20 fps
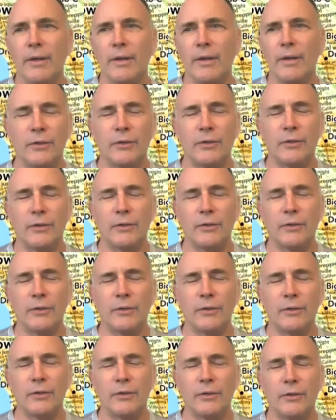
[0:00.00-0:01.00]
but when we're
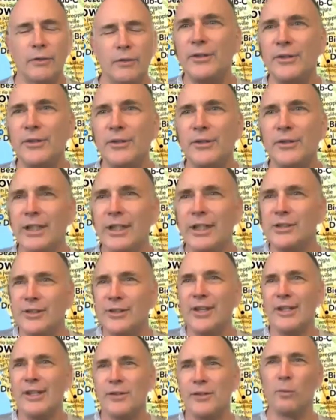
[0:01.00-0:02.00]
teaching tennis, we're,